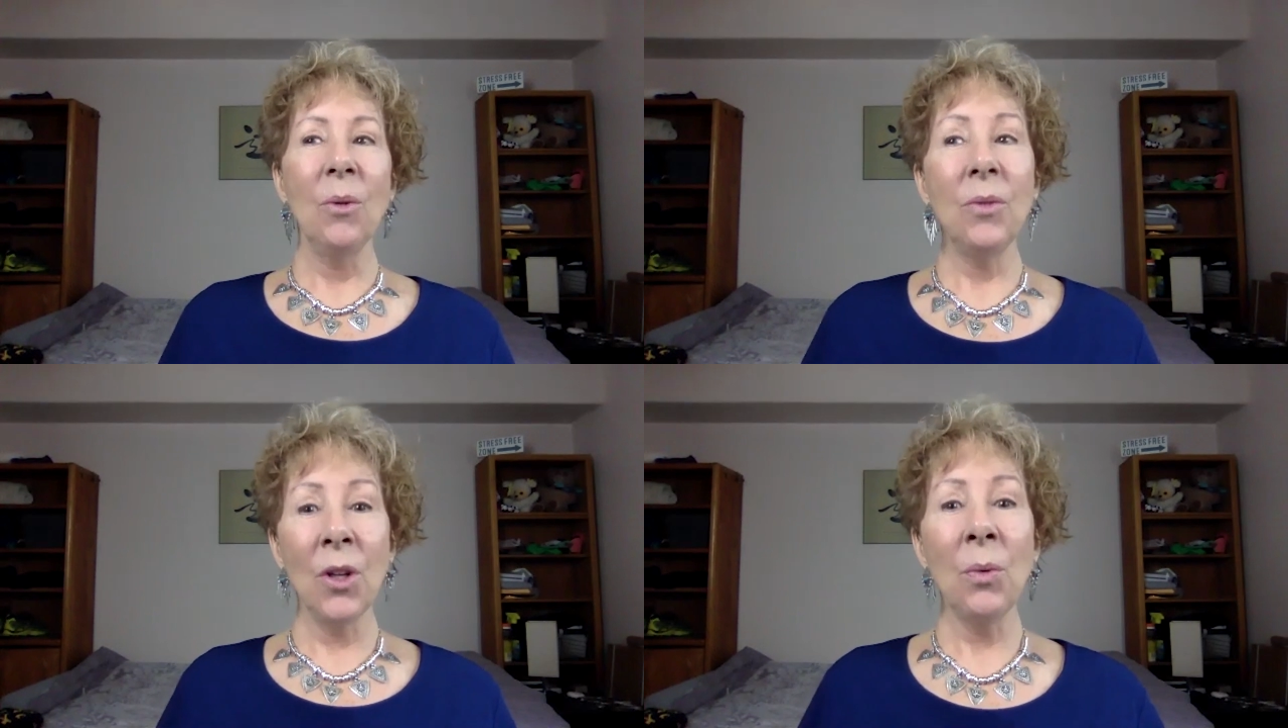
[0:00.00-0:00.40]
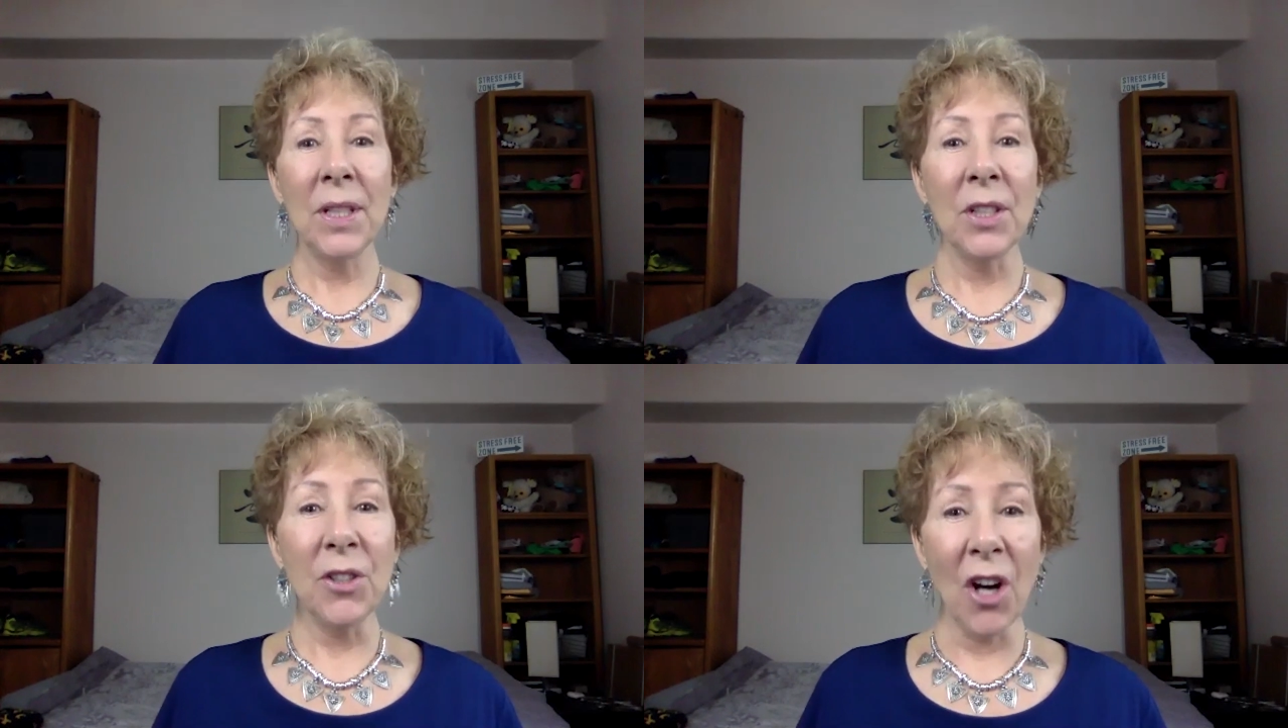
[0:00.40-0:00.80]
know
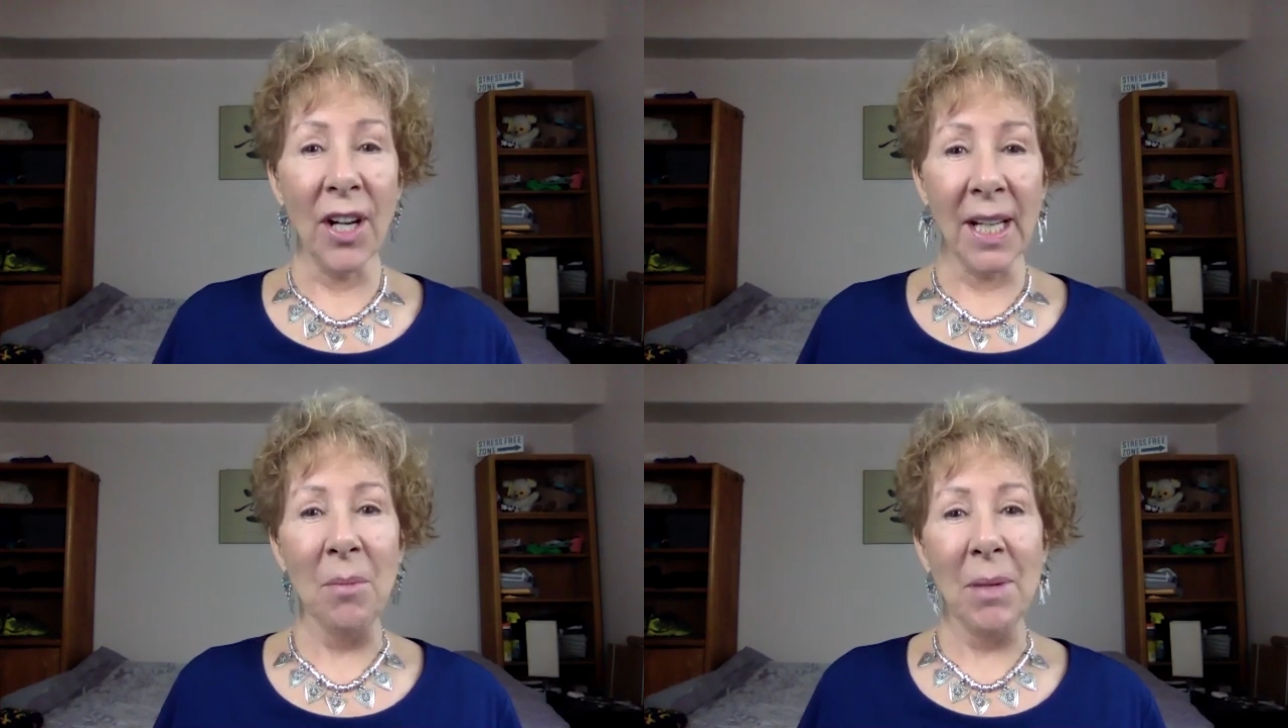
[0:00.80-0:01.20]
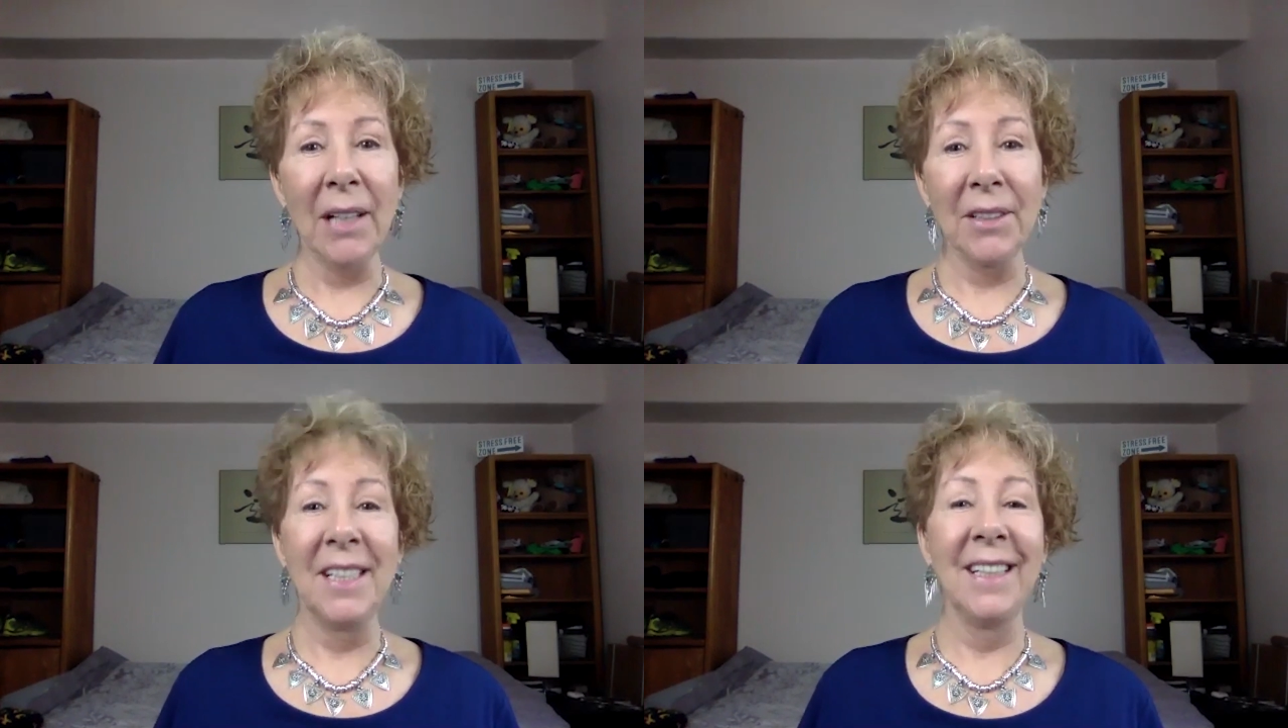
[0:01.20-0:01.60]
what they're talking
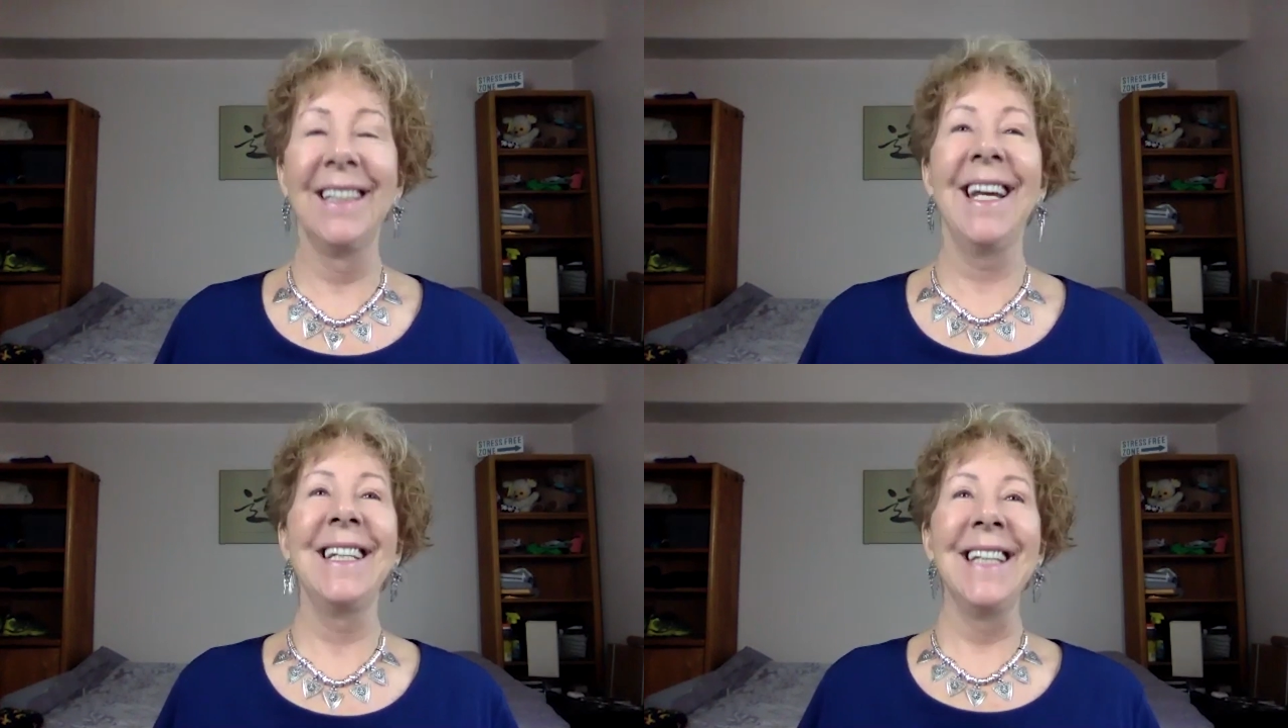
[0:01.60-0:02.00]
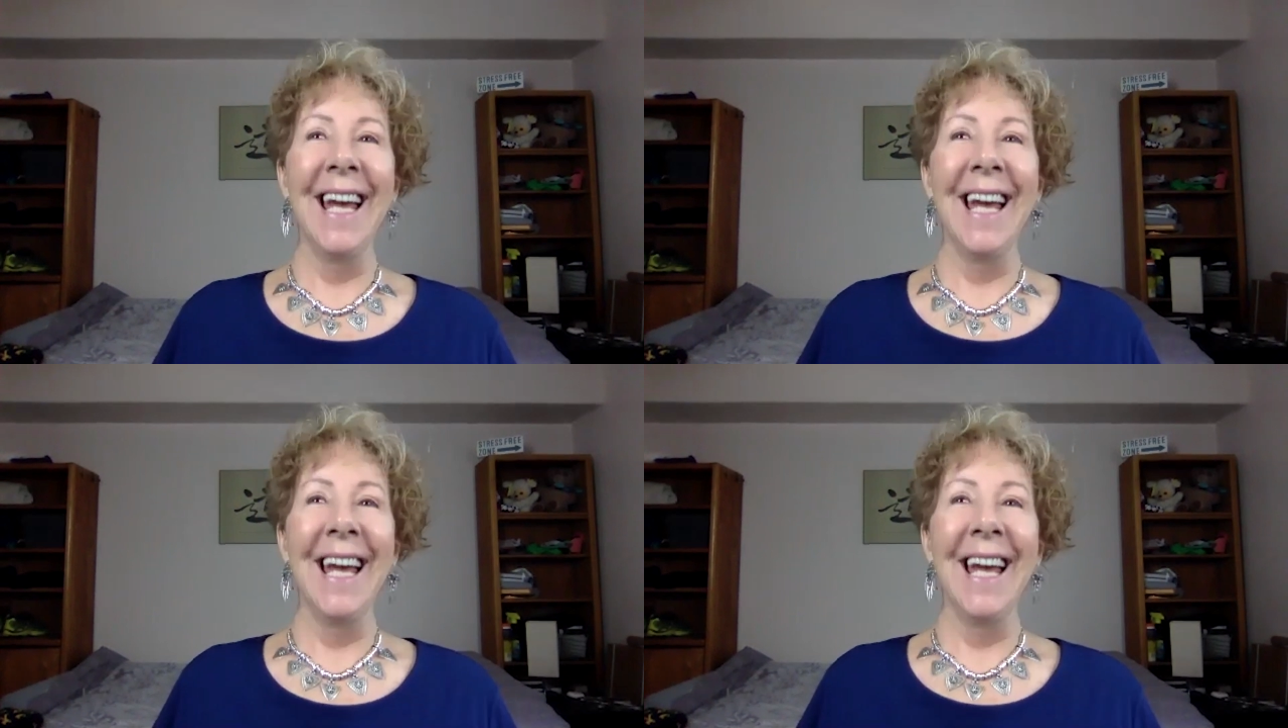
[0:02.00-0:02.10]
about. And